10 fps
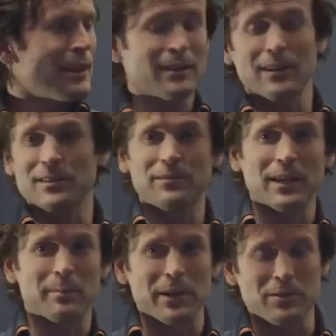That was a
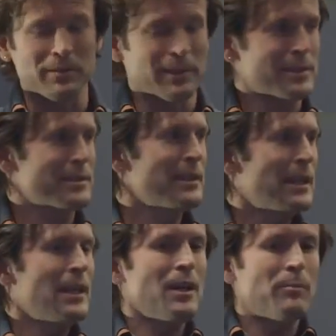funny picture for this.
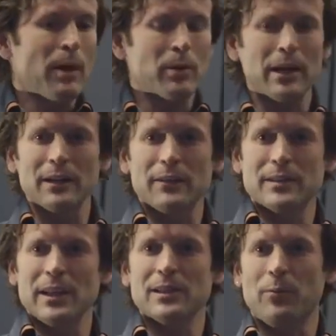But when I left
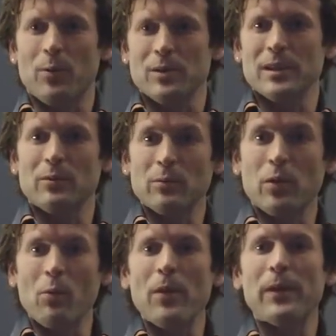Salesforce,
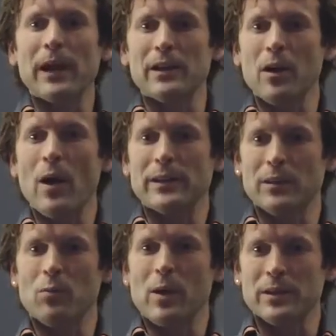the one thing I know I
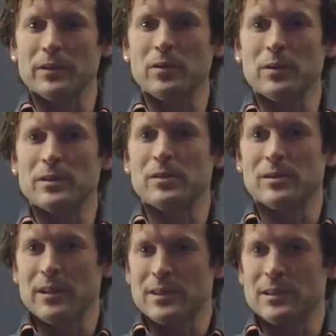didn't want to do was to do
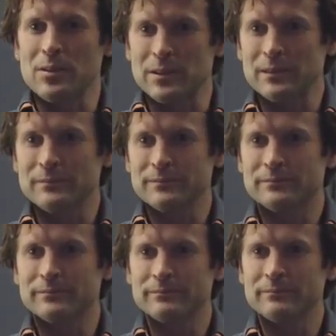sales consulting.
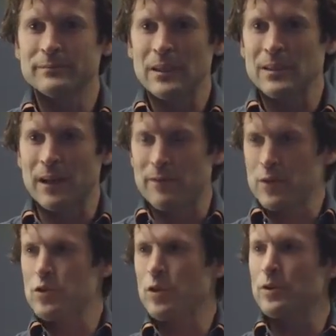I was like, I for
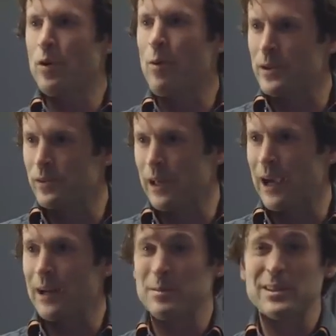sure don't want to do
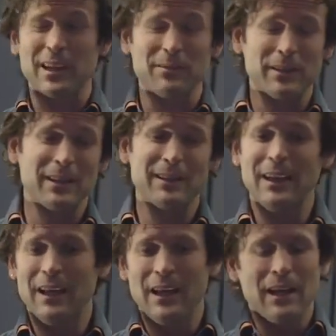that. I'm sick of it.
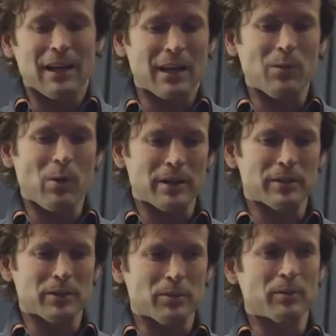And I want to
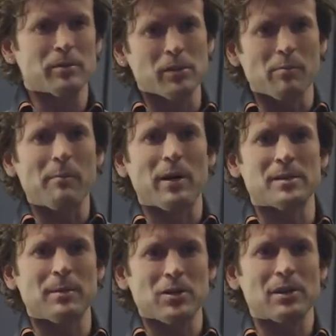do, so remember, I
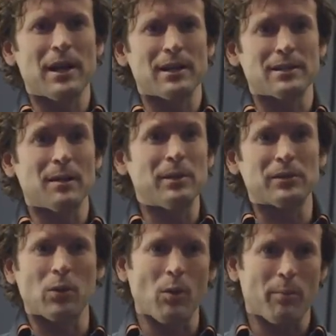specialized, I built
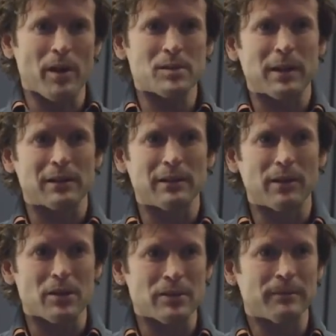their whole prospecting
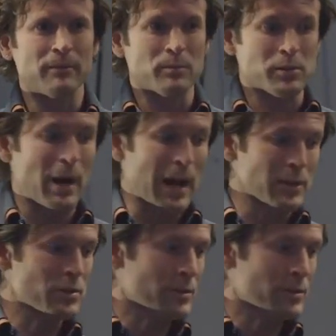function from scratch.